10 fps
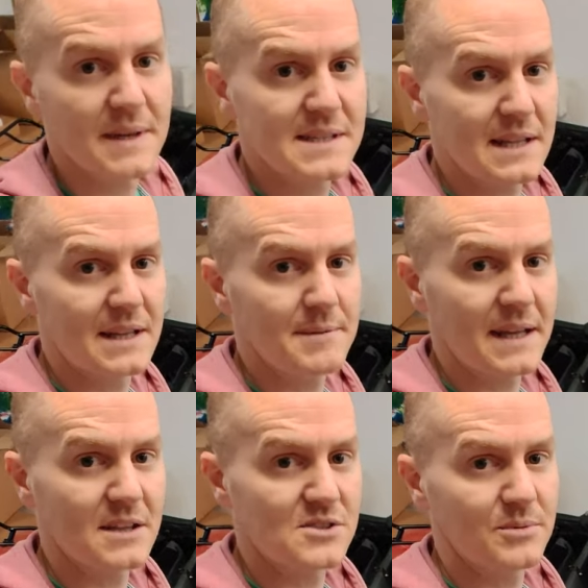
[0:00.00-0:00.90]
basically
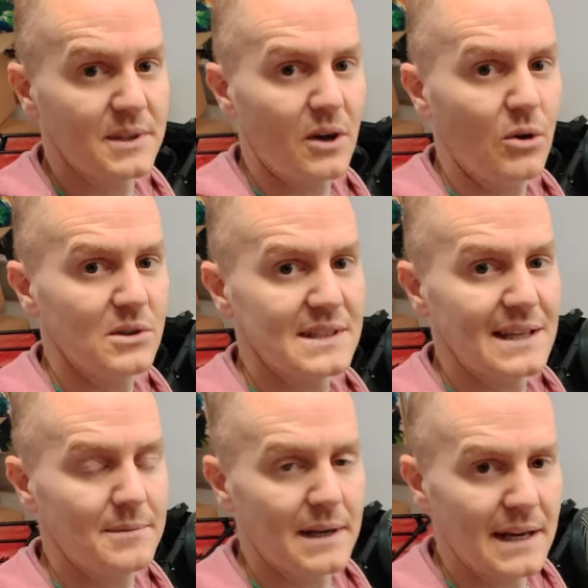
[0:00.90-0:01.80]
making some of the holes a
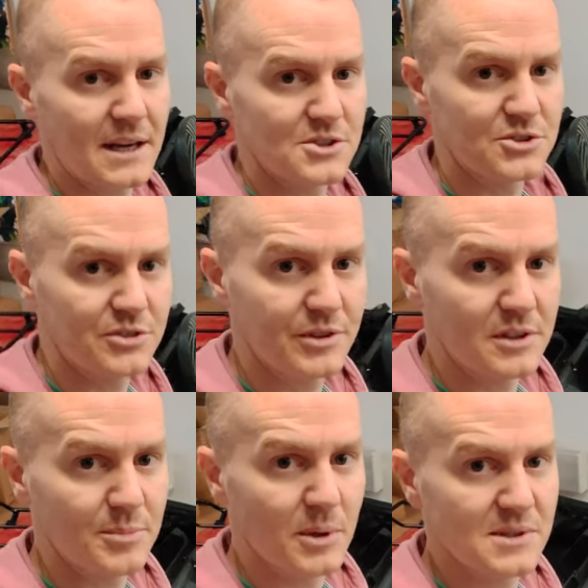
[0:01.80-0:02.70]
little bit larger to
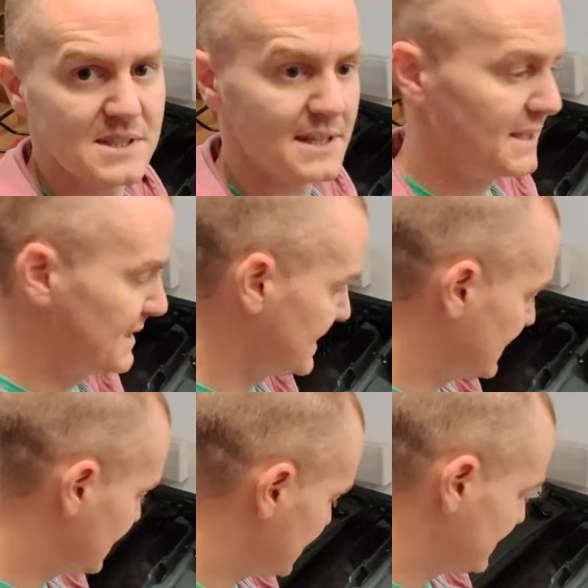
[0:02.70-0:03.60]
fit the bolts in,
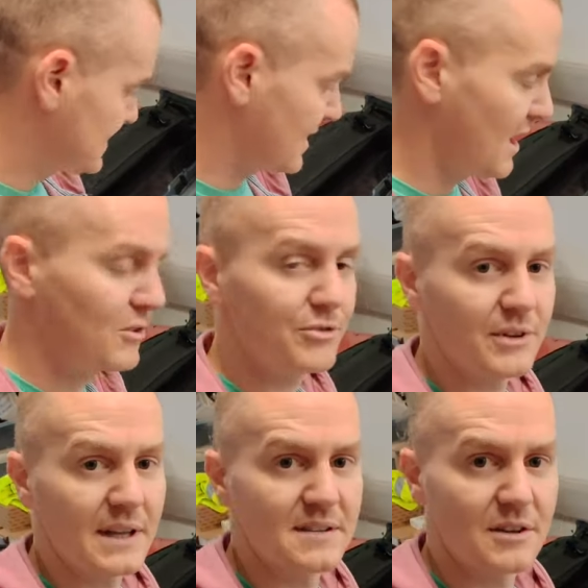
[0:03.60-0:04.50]
to account
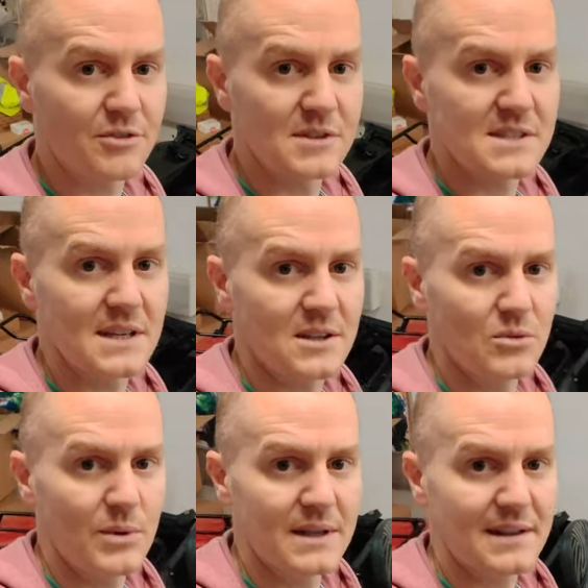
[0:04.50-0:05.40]
for that difference in
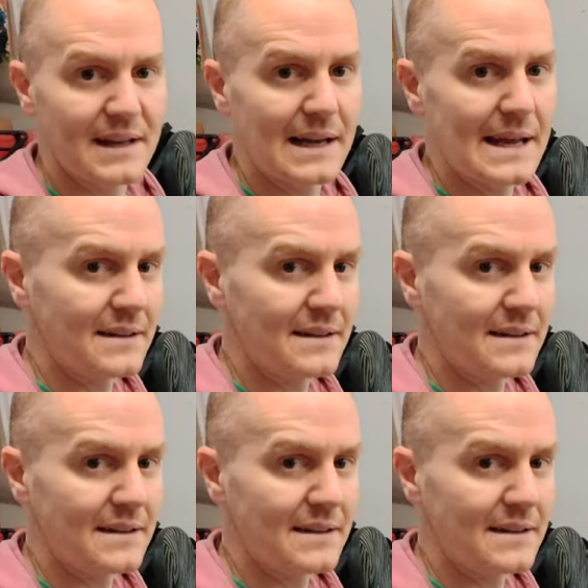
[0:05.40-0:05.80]
the width and